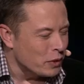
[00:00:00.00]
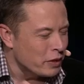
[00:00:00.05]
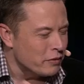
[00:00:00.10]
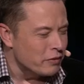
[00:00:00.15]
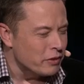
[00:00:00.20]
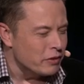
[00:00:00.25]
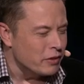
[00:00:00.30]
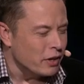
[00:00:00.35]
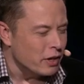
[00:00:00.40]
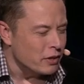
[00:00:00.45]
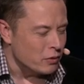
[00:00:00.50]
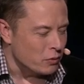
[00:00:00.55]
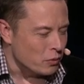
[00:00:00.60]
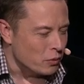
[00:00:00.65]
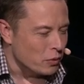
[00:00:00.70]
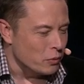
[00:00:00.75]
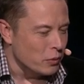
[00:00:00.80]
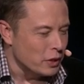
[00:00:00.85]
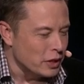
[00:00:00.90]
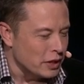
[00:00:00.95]
whenever you've
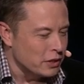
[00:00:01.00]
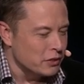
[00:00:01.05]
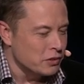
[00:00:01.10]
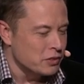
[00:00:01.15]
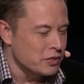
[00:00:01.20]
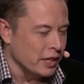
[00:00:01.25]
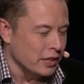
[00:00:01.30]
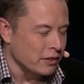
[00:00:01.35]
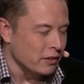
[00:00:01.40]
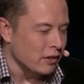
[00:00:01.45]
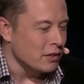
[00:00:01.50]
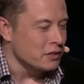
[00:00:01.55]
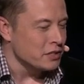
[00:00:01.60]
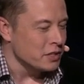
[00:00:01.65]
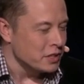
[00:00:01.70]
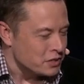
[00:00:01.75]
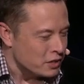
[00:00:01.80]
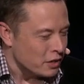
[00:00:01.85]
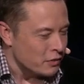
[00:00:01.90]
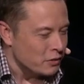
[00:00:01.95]
got really new
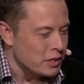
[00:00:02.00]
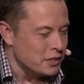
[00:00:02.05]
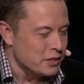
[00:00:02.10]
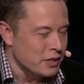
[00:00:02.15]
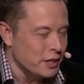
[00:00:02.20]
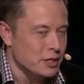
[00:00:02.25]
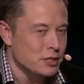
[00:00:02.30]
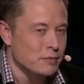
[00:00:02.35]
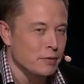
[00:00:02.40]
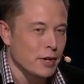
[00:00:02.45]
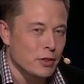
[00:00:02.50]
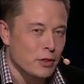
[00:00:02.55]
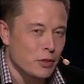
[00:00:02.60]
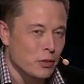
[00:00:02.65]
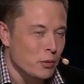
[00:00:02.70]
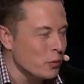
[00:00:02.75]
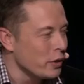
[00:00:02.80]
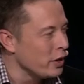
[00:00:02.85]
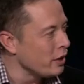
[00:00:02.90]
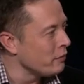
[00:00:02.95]
technology, it generally takes
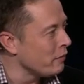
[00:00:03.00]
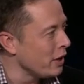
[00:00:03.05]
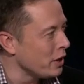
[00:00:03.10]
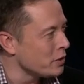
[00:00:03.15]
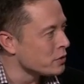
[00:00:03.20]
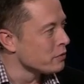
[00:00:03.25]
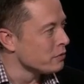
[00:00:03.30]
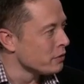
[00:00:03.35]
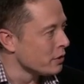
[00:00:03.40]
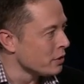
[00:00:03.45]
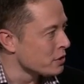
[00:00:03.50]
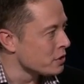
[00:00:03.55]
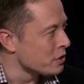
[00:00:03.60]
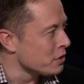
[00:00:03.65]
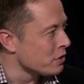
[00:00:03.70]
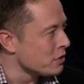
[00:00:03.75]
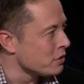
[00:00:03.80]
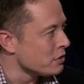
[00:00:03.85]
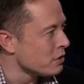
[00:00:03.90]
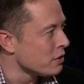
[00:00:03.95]
about 3 major
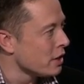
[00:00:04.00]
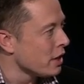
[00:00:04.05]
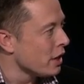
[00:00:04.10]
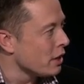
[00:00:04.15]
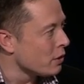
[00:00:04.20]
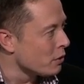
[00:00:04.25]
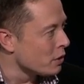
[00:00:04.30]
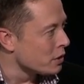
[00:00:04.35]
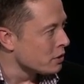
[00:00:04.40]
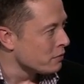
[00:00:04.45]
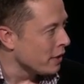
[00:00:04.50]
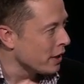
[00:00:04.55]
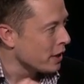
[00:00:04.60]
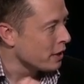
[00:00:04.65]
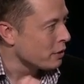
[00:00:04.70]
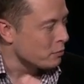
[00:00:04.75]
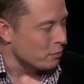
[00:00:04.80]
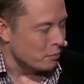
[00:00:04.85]
versions in order to make